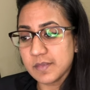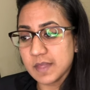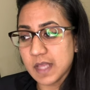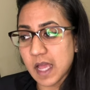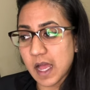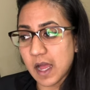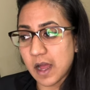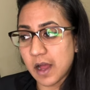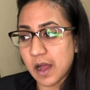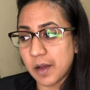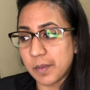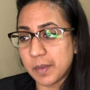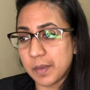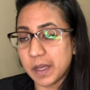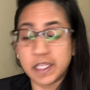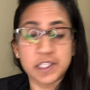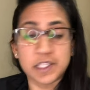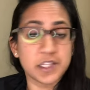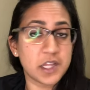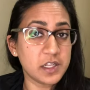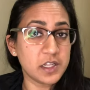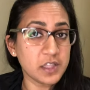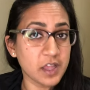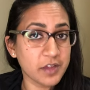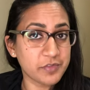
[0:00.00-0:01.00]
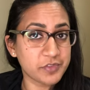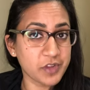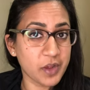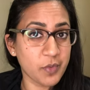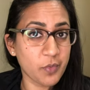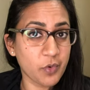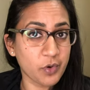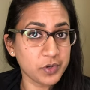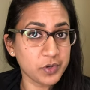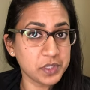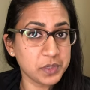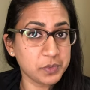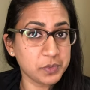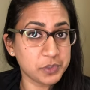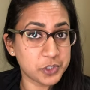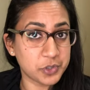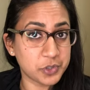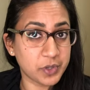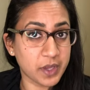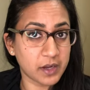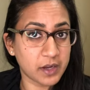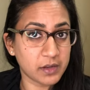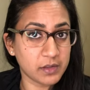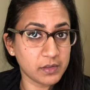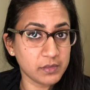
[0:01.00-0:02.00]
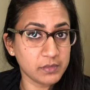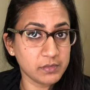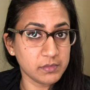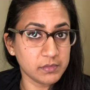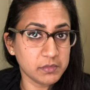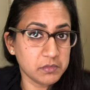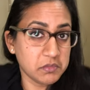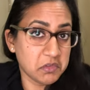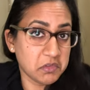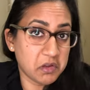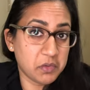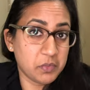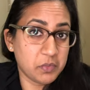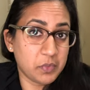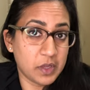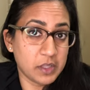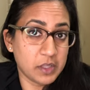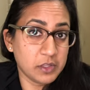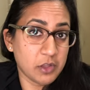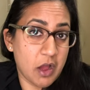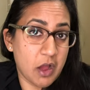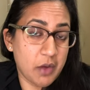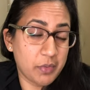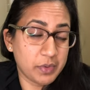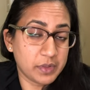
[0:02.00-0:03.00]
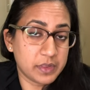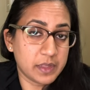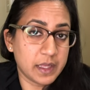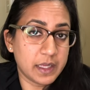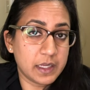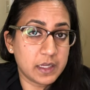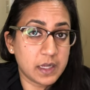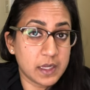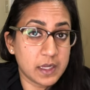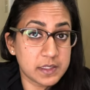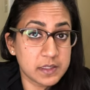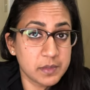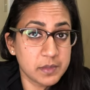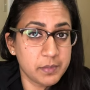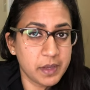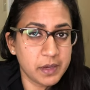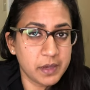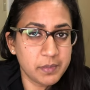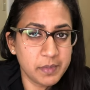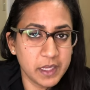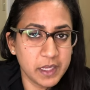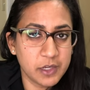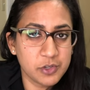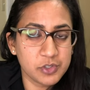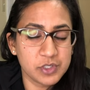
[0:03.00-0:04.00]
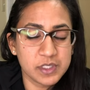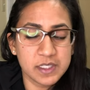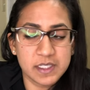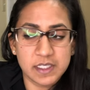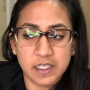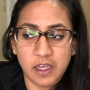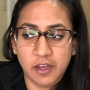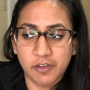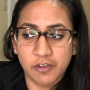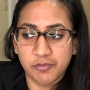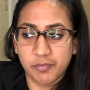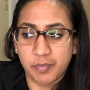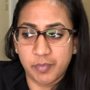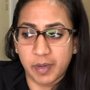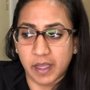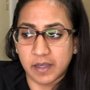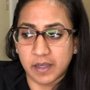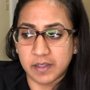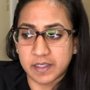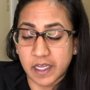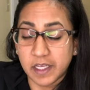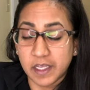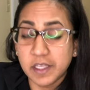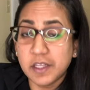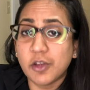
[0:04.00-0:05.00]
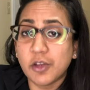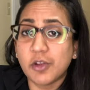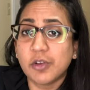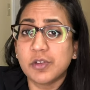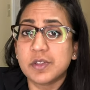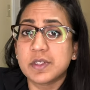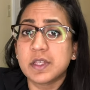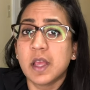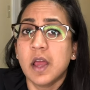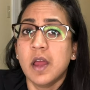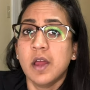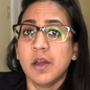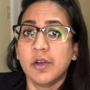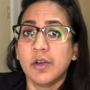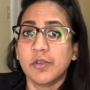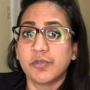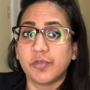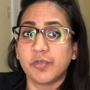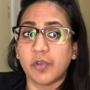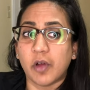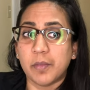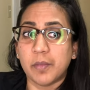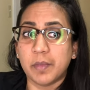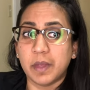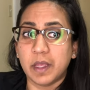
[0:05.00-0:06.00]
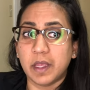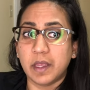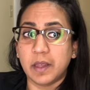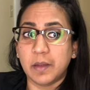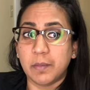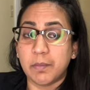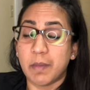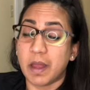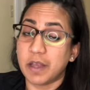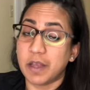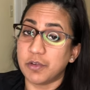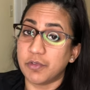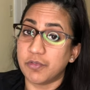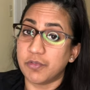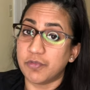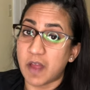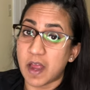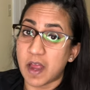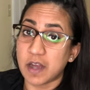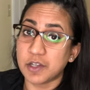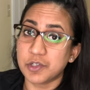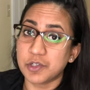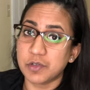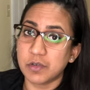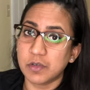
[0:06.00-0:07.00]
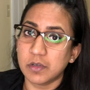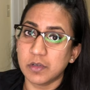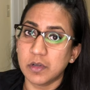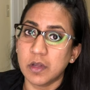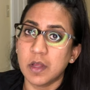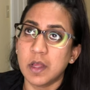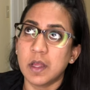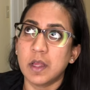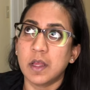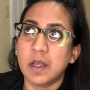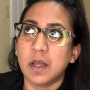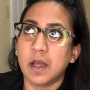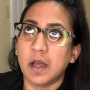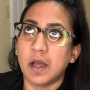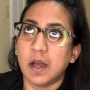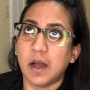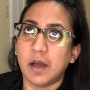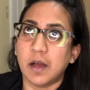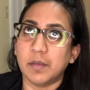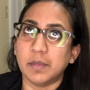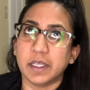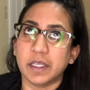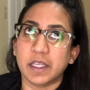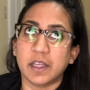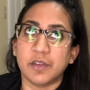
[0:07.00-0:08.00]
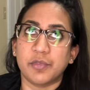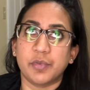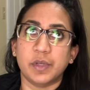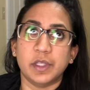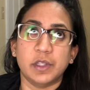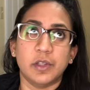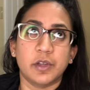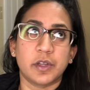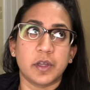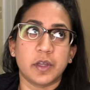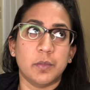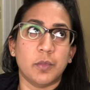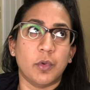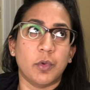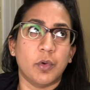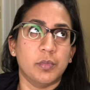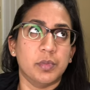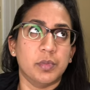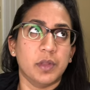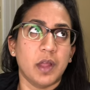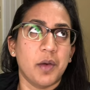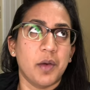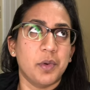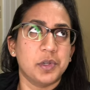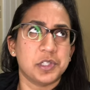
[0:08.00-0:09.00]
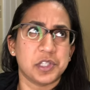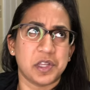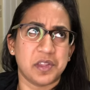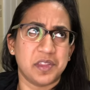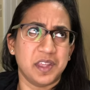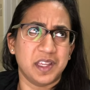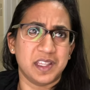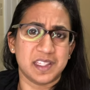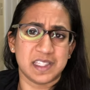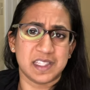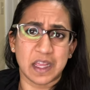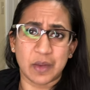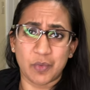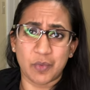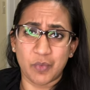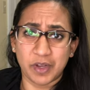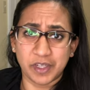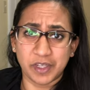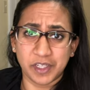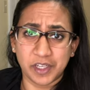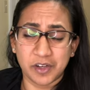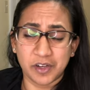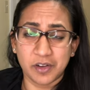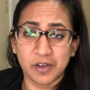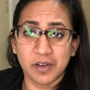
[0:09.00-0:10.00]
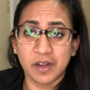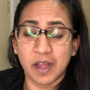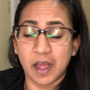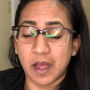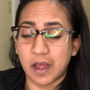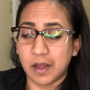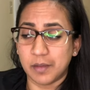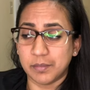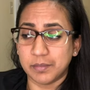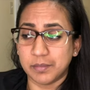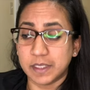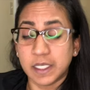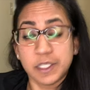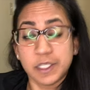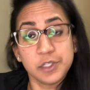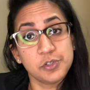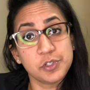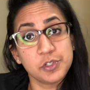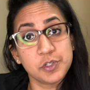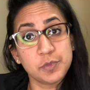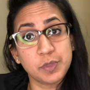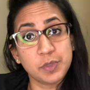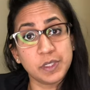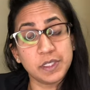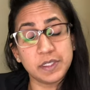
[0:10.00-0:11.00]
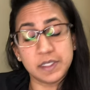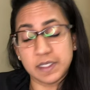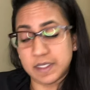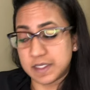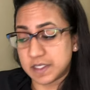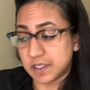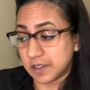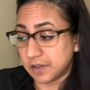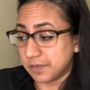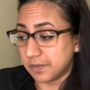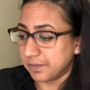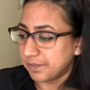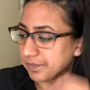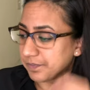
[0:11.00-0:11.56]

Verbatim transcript: It's not a lifetime warranty, which you get a lot with like custom pen makers and stuff, but 10 years from a manufacturer. Like if we look at Montblanc, which I think is like 1 year, 10 years is pretty decent.